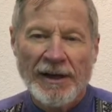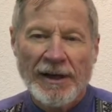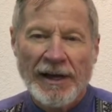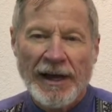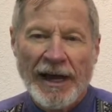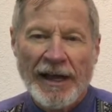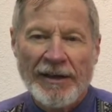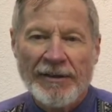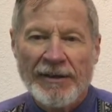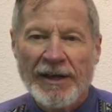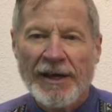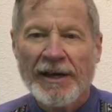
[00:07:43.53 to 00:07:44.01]

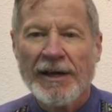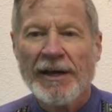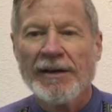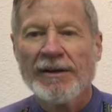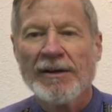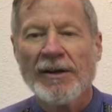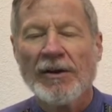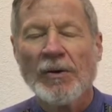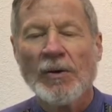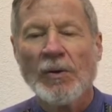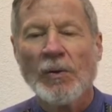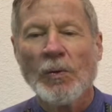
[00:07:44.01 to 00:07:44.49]
And then,
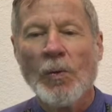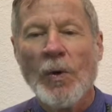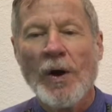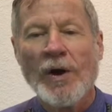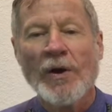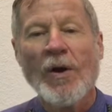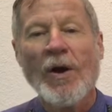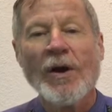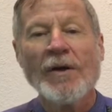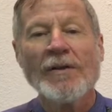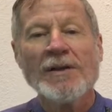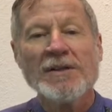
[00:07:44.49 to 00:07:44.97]
what
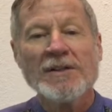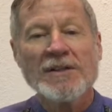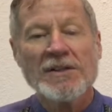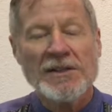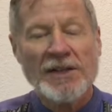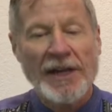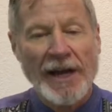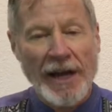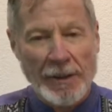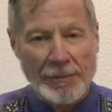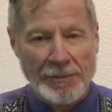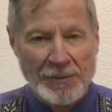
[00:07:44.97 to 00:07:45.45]
are the
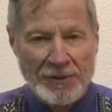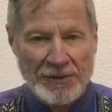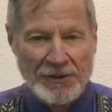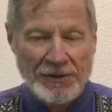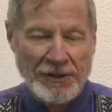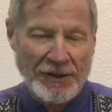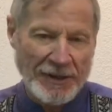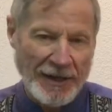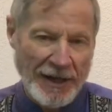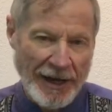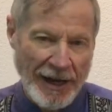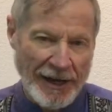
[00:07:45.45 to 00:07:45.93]
steps to
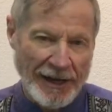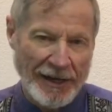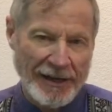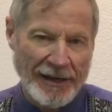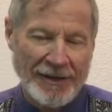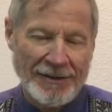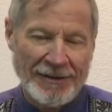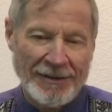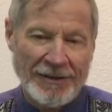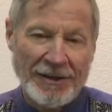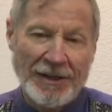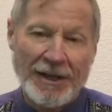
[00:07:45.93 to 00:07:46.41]

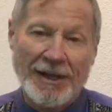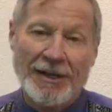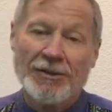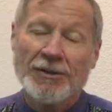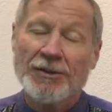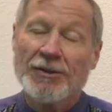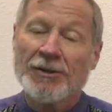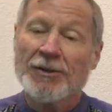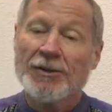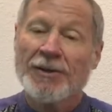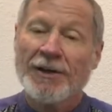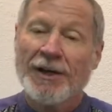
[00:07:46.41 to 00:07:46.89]
take to get
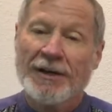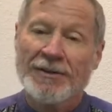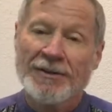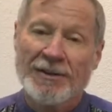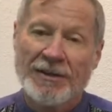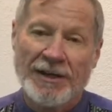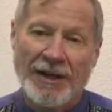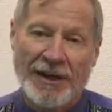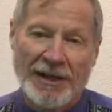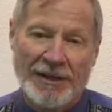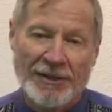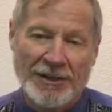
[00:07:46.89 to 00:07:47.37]
to your
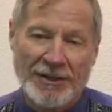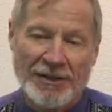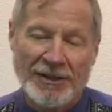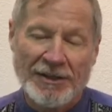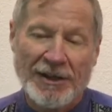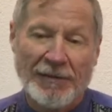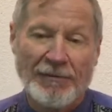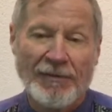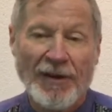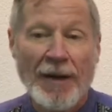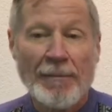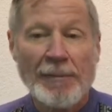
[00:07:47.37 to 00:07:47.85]
destination?
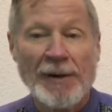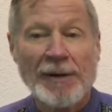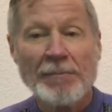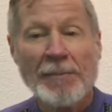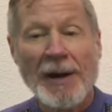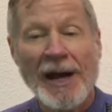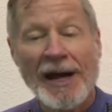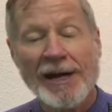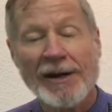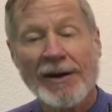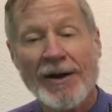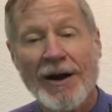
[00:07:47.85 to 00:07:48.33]
If I'm in
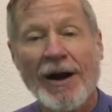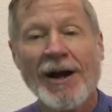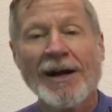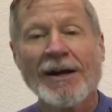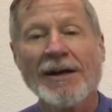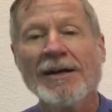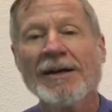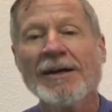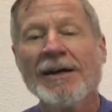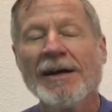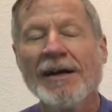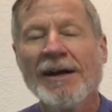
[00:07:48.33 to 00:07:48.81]

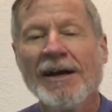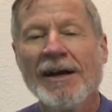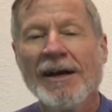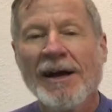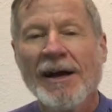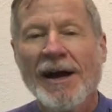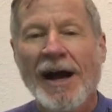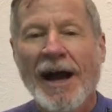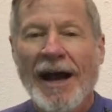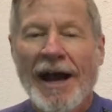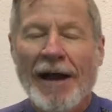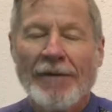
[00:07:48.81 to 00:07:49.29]
Bangkok,
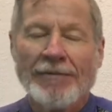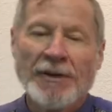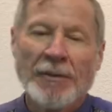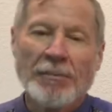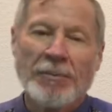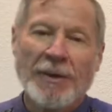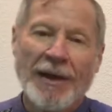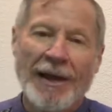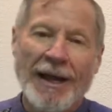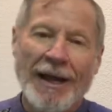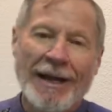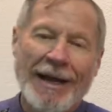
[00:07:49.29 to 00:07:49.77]
I have to
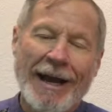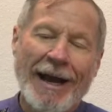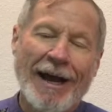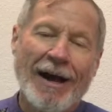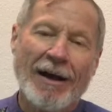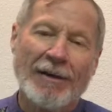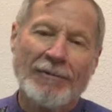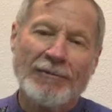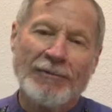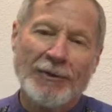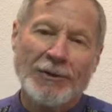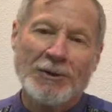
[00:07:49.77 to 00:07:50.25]
plan
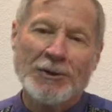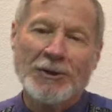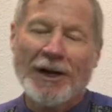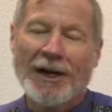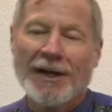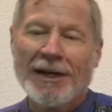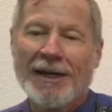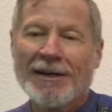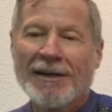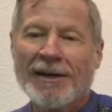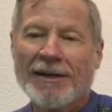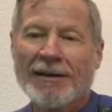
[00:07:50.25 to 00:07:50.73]
out. First I
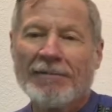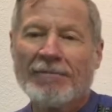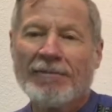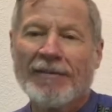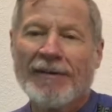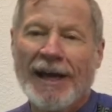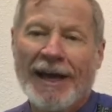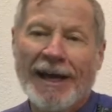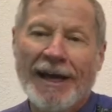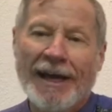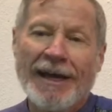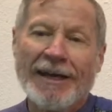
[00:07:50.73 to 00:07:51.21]
get in a
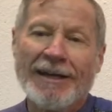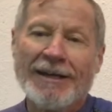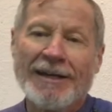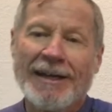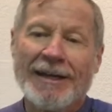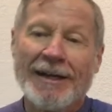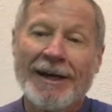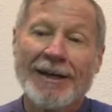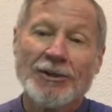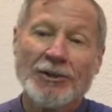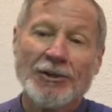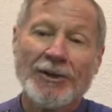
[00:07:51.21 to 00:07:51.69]
van, then
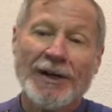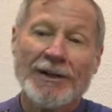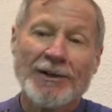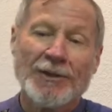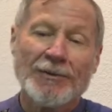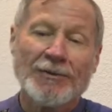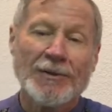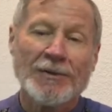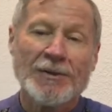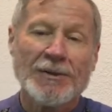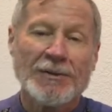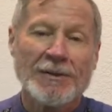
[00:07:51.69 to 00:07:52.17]
I
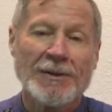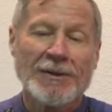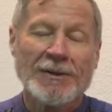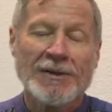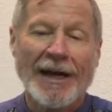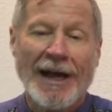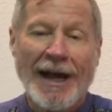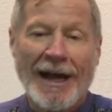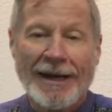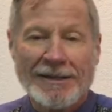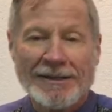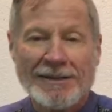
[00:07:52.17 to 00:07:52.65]
transfer to a
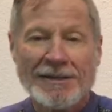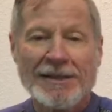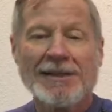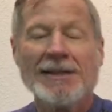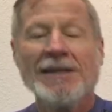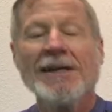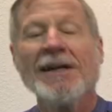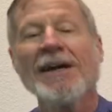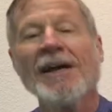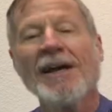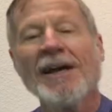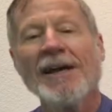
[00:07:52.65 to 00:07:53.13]

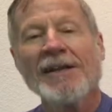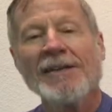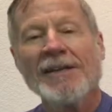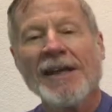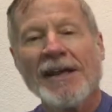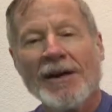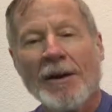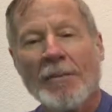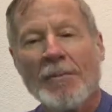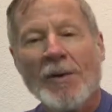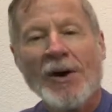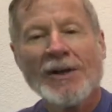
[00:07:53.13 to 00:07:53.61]
taxi,
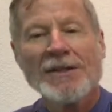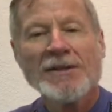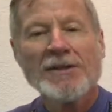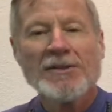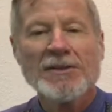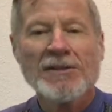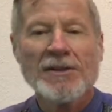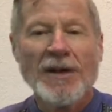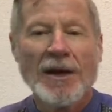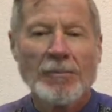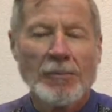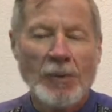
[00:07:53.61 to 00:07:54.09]
then I'm on the
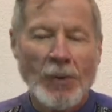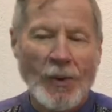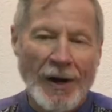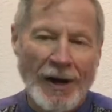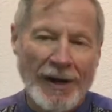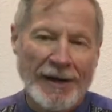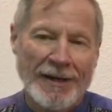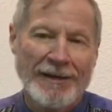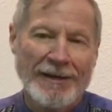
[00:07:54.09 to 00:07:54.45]
subway.